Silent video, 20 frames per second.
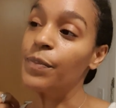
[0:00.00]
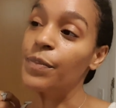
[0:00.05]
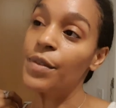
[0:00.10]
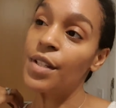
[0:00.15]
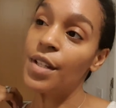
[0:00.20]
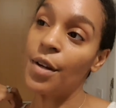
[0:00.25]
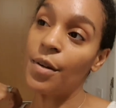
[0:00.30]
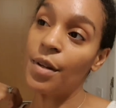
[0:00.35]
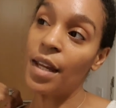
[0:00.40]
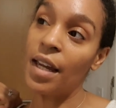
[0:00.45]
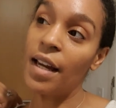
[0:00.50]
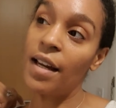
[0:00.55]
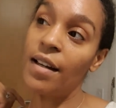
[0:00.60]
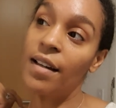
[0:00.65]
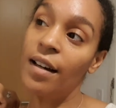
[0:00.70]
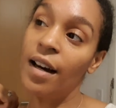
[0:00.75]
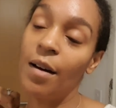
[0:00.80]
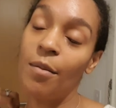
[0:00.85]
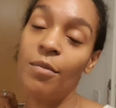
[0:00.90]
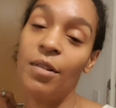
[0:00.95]
So yeah,
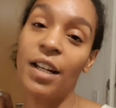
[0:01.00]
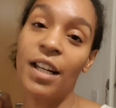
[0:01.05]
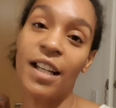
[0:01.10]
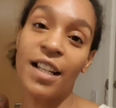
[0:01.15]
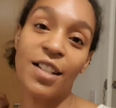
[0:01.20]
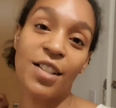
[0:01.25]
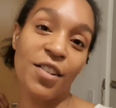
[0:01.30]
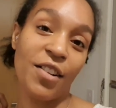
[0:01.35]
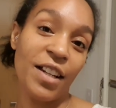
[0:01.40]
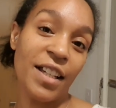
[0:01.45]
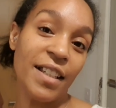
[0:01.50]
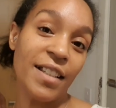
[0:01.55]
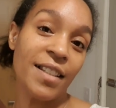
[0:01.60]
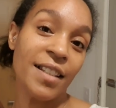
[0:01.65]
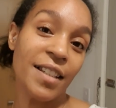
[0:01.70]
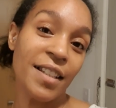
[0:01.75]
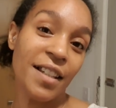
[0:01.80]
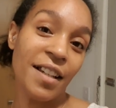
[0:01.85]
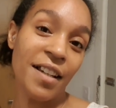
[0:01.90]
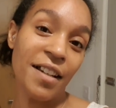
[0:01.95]
I'm really
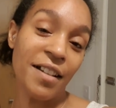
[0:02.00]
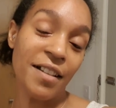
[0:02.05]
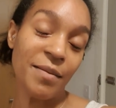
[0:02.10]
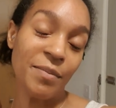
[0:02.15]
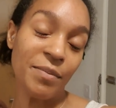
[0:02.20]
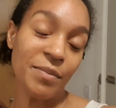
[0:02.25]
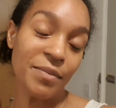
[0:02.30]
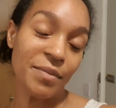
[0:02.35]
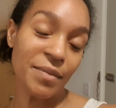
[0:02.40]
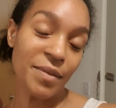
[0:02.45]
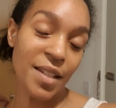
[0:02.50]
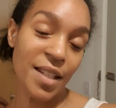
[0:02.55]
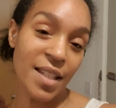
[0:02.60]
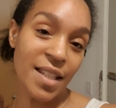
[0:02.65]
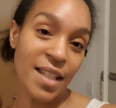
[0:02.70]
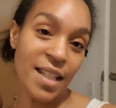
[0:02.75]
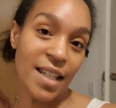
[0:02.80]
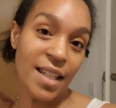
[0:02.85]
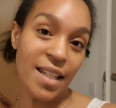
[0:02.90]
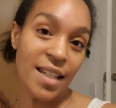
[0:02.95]
excited to
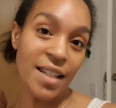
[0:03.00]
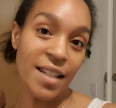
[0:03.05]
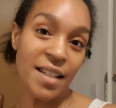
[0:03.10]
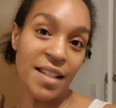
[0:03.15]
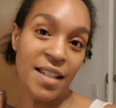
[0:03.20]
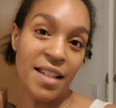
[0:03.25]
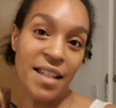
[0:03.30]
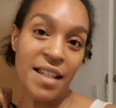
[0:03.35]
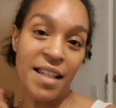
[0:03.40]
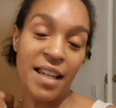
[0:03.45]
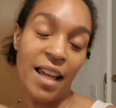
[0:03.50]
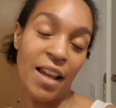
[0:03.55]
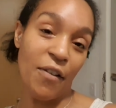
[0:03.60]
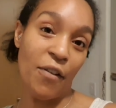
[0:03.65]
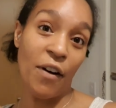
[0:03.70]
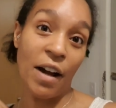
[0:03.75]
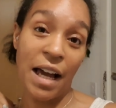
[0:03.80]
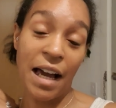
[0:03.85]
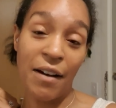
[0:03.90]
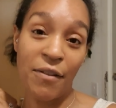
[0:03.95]
see
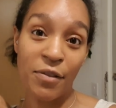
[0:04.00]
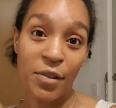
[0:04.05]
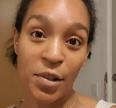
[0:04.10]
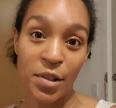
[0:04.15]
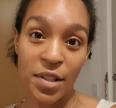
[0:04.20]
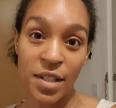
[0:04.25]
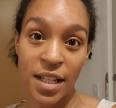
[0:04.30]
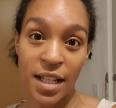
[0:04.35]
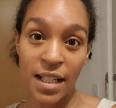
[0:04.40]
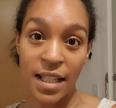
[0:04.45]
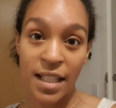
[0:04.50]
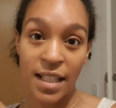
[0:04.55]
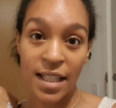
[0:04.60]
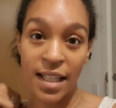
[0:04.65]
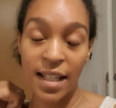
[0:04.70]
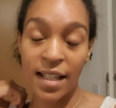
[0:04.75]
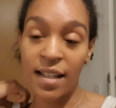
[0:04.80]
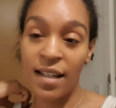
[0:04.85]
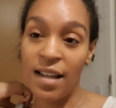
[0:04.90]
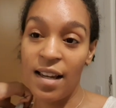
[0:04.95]
if I have lost
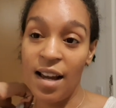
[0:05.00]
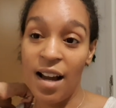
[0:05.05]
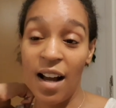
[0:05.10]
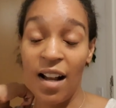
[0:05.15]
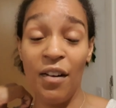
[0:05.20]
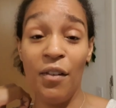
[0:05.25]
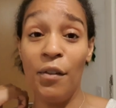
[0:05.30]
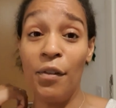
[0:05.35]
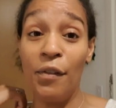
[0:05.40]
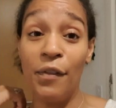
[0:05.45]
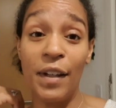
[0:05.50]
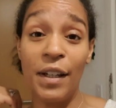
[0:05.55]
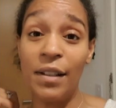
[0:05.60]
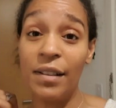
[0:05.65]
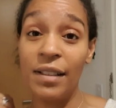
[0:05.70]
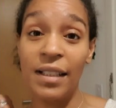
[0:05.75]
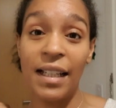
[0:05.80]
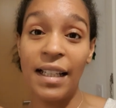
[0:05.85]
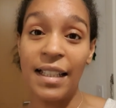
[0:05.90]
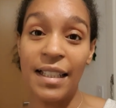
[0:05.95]
anything. I don't feel
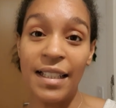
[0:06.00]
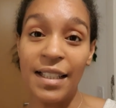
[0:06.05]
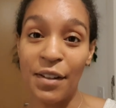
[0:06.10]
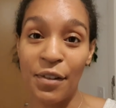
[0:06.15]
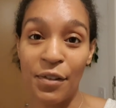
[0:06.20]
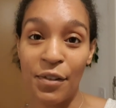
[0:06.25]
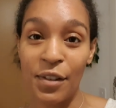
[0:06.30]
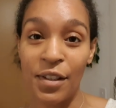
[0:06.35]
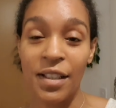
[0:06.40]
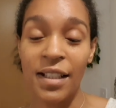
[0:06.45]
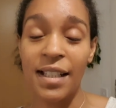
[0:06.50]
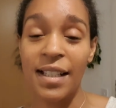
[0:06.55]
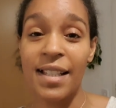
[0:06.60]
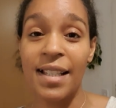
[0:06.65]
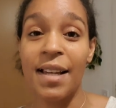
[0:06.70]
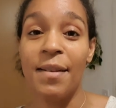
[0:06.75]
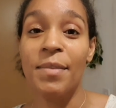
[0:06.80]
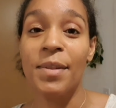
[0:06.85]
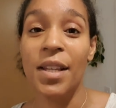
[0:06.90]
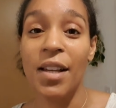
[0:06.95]
any different,
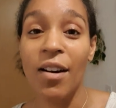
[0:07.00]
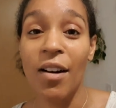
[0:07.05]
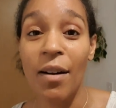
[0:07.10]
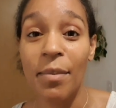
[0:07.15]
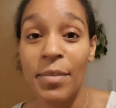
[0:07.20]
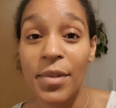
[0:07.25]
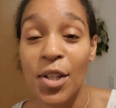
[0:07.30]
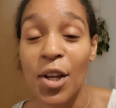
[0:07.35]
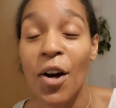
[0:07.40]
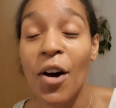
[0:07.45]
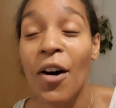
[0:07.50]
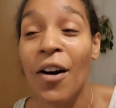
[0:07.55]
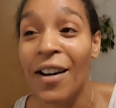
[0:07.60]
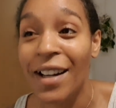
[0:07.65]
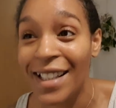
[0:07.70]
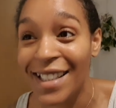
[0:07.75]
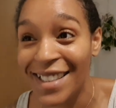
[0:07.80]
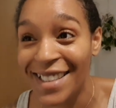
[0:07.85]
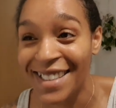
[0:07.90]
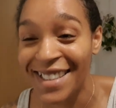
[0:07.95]
except I'm
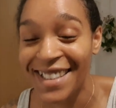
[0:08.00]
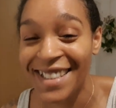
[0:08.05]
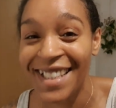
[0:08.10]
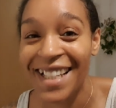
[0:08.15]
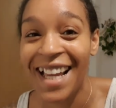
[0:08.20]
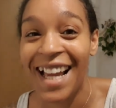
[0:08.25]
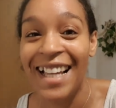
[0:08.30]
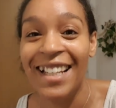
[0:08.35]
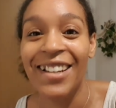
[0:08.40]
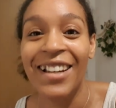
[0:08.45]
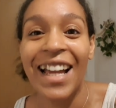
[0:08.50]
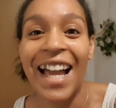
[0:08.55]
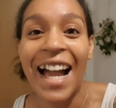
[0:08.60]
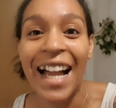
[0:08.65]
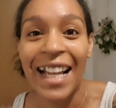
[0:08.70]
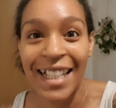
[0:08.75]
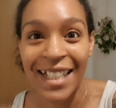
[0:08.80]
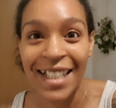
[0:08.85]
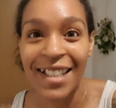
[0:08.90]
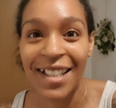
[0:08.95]
tired and I
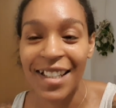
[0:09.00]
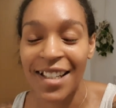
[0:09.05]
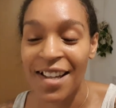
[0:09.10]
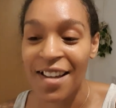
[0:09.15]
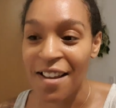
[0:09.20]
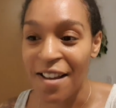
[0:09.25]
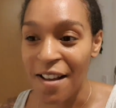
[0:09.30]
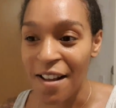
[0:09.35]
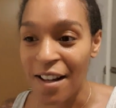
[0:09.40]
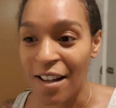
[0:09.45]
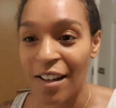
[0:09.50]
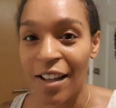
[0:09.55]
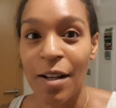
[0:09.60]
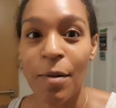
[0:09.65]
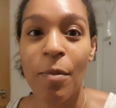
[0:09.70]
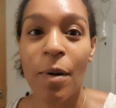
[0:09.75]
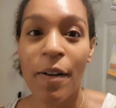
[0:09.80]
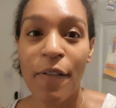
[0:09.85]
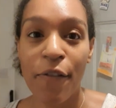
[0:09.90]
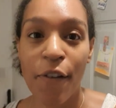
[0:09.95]
ache, like
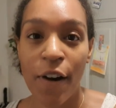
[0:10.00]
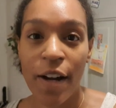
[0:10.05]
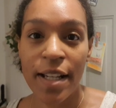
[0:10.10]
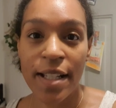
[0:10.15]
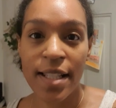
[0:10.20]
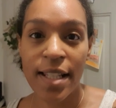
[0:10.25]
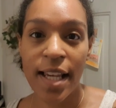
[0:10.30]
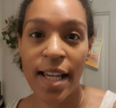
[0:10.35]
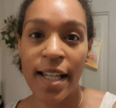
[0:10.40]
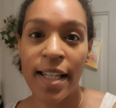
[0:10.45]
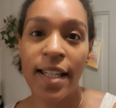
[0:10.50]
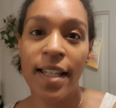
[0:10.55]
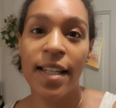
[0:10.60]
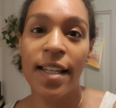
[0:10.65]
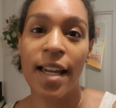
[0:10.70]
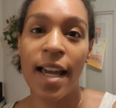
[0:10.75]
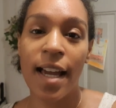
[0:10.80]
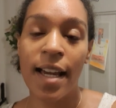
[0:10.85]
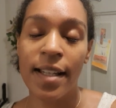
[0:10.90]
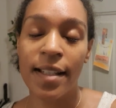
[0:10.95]
my thighs
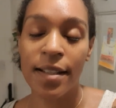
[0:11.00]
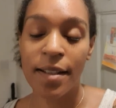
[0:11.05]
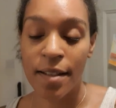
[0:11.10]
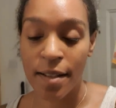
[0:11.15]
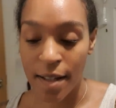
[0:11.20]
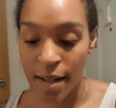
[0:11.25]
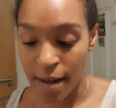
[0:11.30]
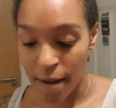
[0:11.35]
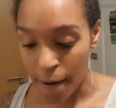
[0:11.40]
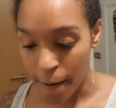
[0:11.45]
ache, and